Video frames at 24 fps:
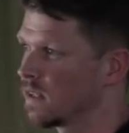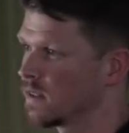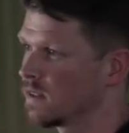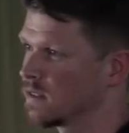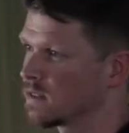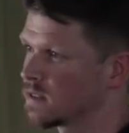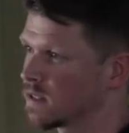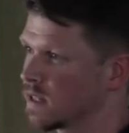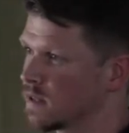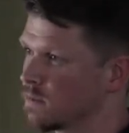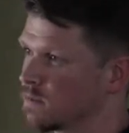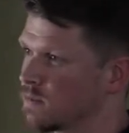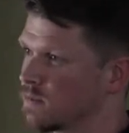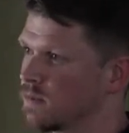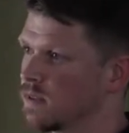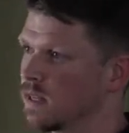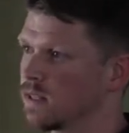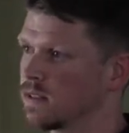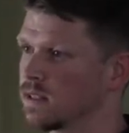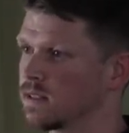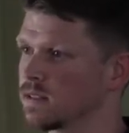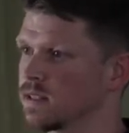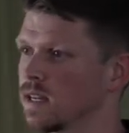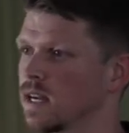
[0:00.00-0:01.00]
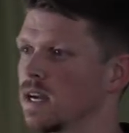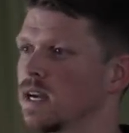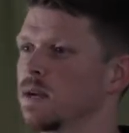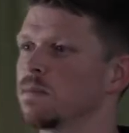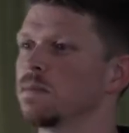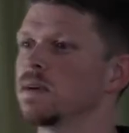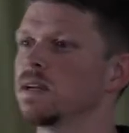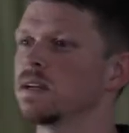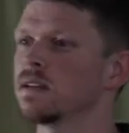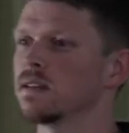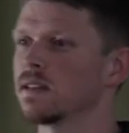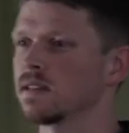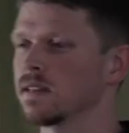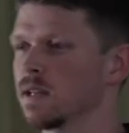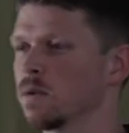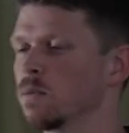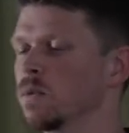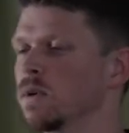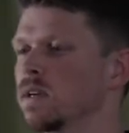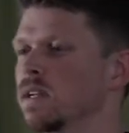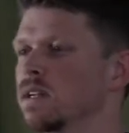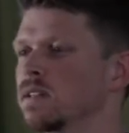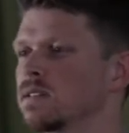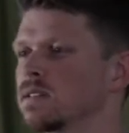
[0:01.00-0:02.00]
at the timing that they
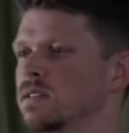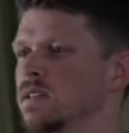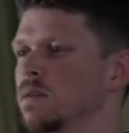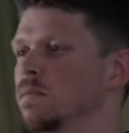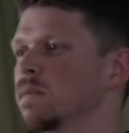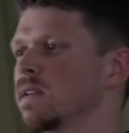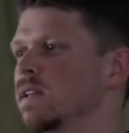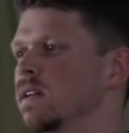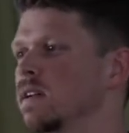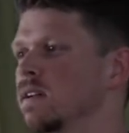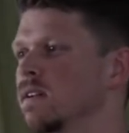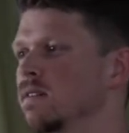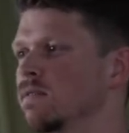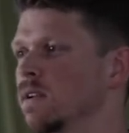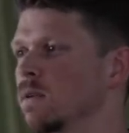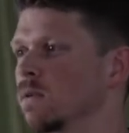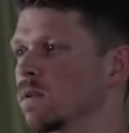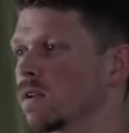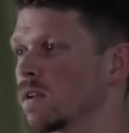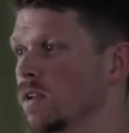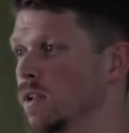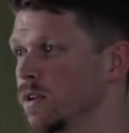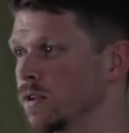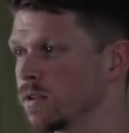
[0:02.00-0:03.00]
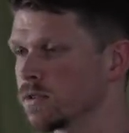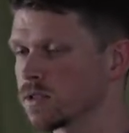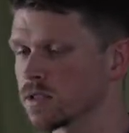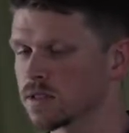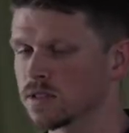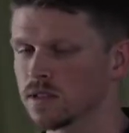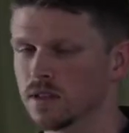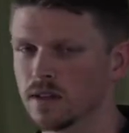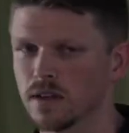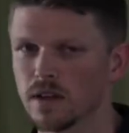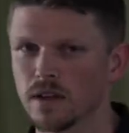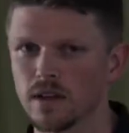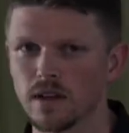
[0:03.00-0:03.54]
would get stimulated if they were glutes.